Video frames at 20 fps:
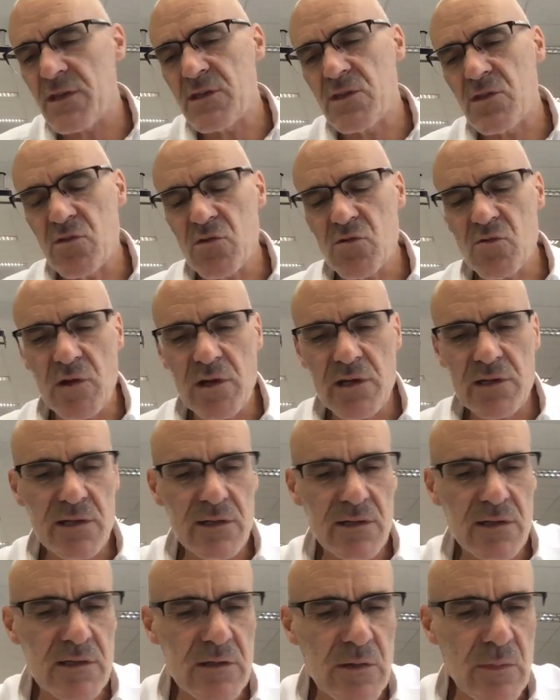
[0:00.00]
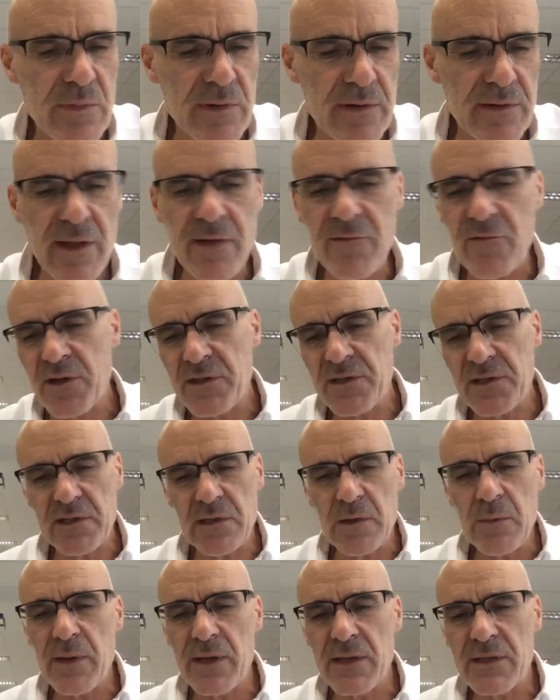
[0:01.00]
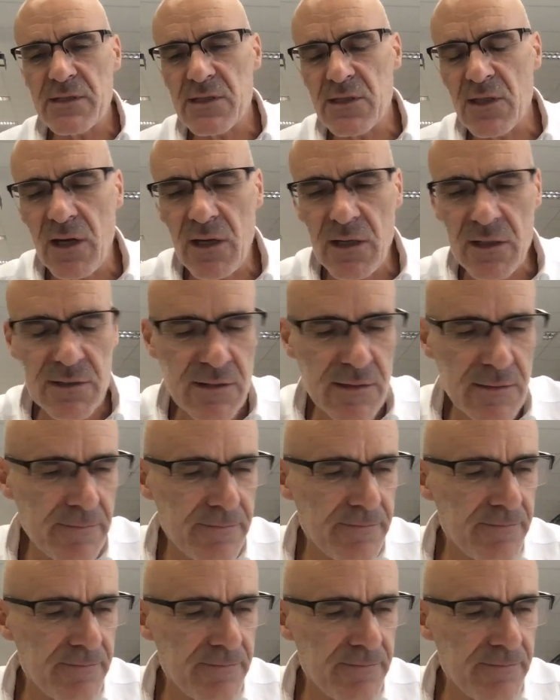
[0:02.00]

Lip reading: as usual, in the discipline Never Ending Debate Starts.